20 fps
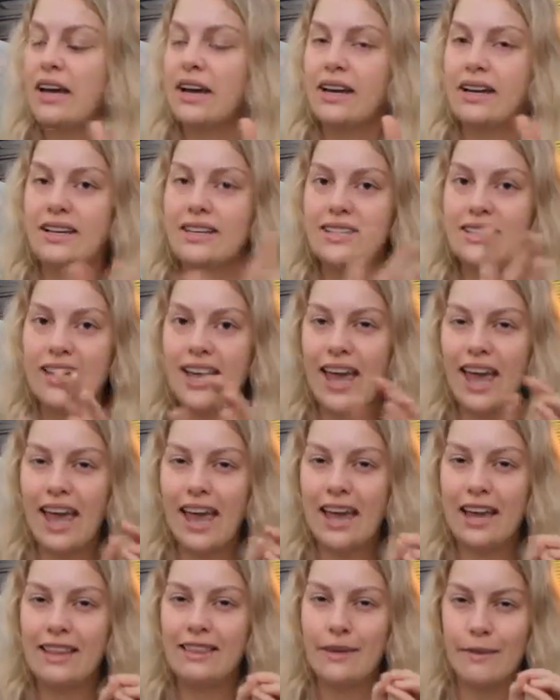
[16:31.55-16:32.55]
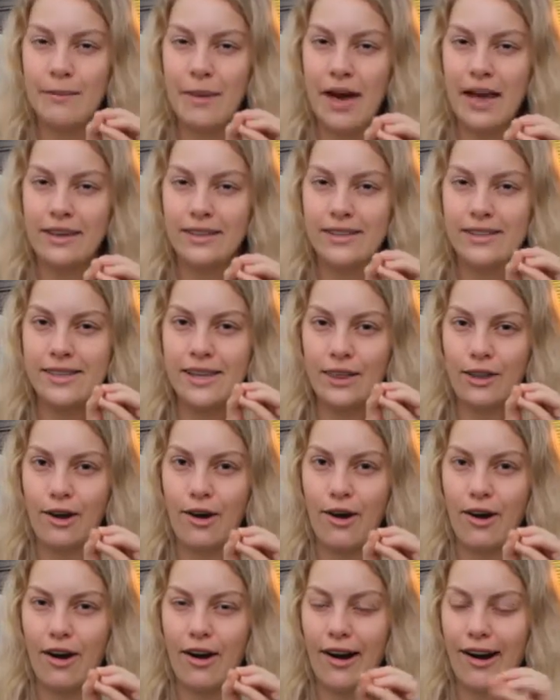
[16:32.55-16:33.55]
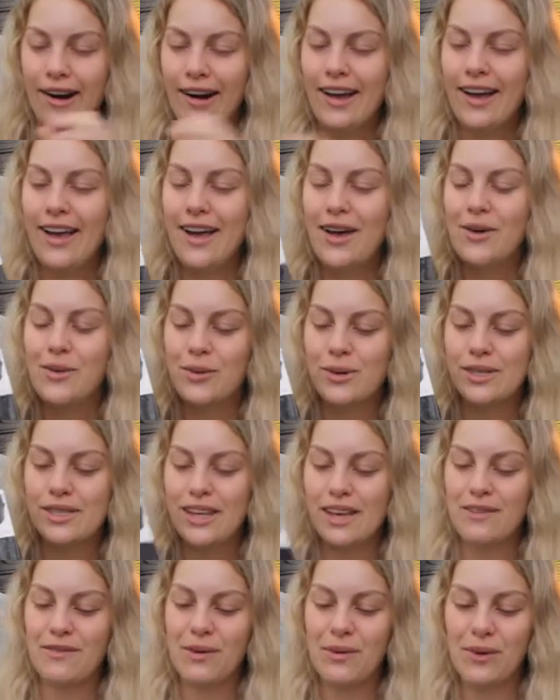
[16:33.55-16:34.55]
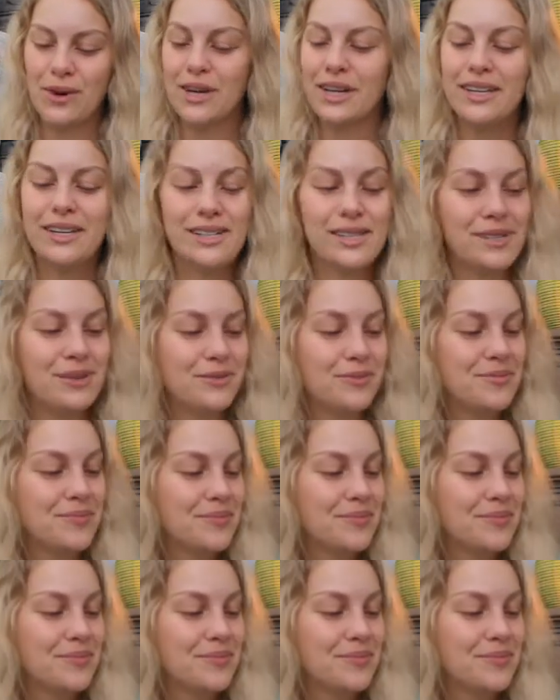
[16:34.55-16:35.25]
contain the mess in the car. We'll see if it works.